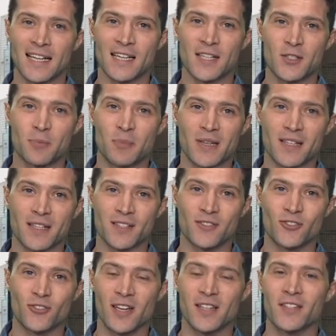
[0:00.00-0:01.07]
It's been
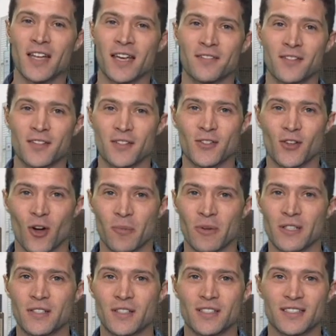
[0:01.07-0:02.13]
chasing after this
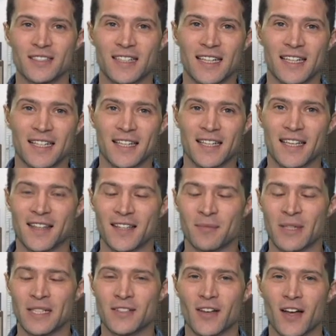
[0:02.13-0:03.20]
comet in the
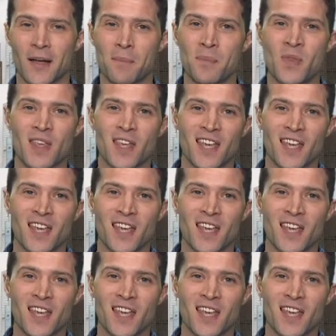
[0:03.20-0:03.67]
meantime.